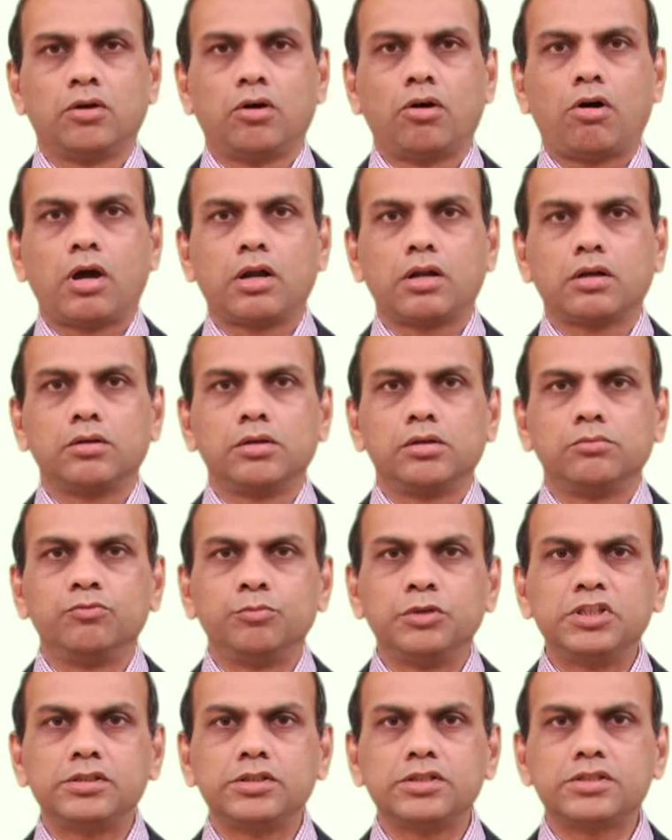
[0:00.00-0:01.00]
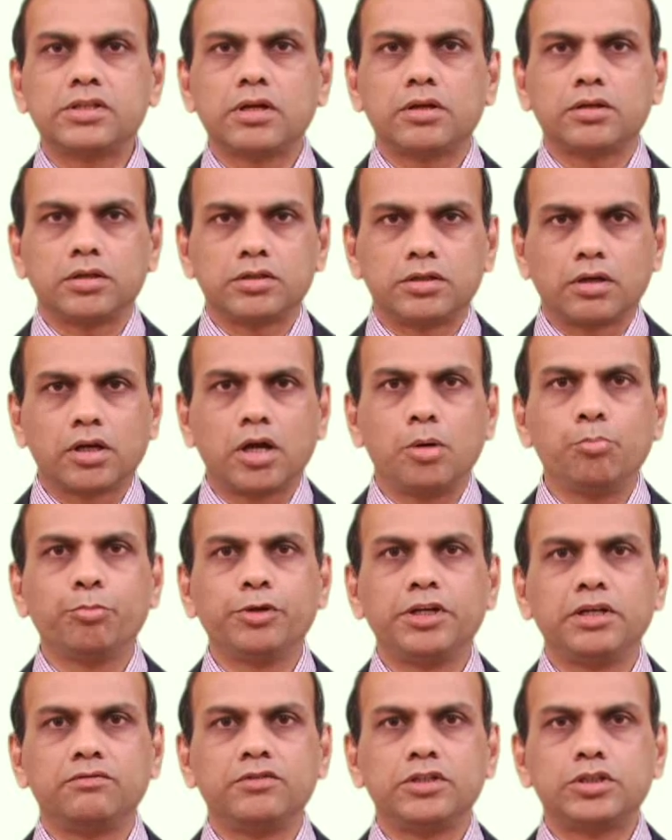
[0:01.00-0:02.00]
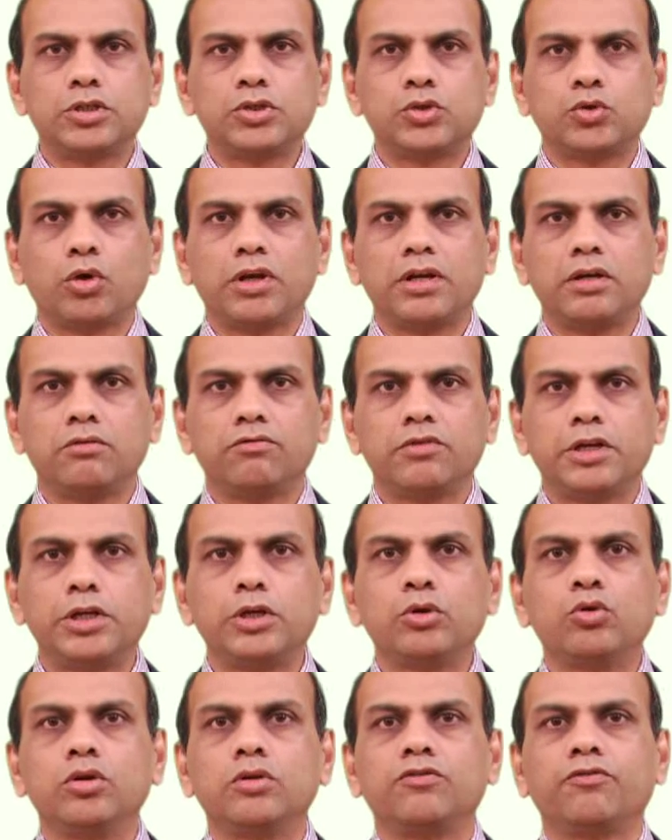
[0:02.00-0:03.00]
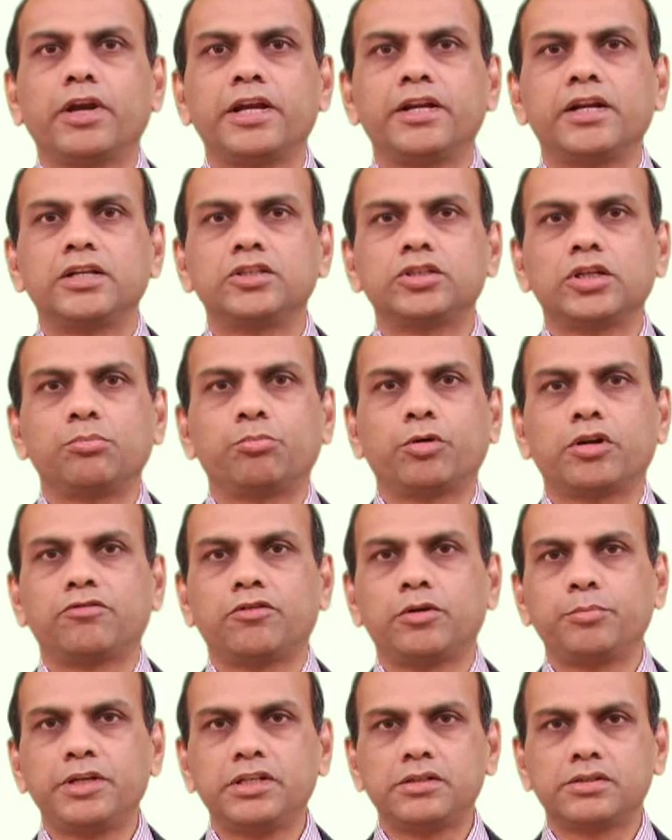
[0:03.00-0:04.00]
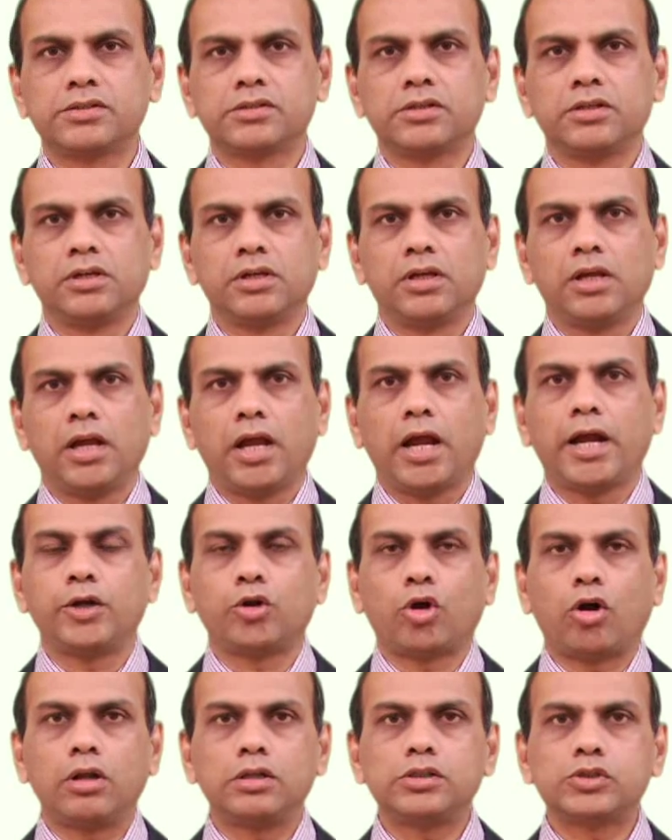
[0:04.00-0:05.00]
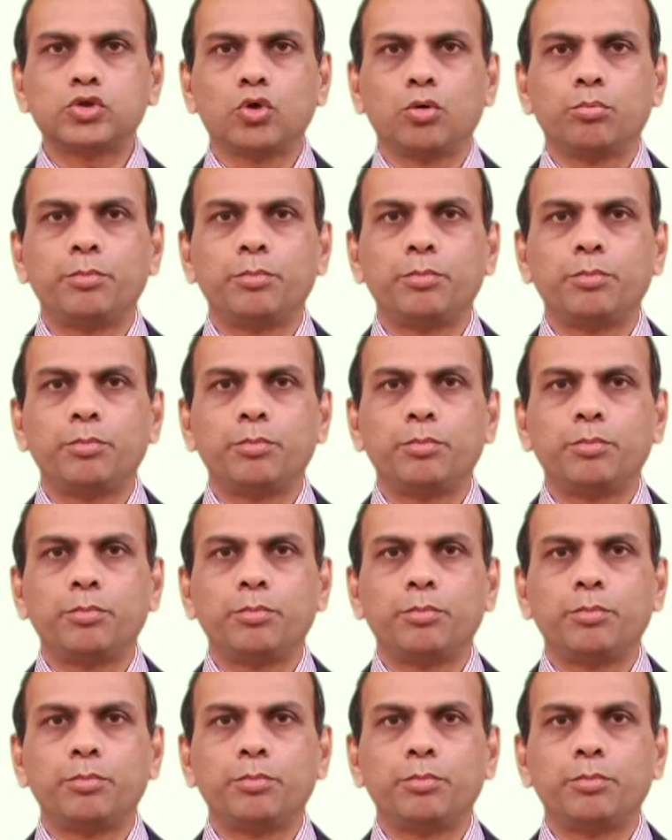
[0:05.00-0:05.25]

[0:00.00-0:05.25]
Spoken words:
or which is the company which is showing very good financial performance and also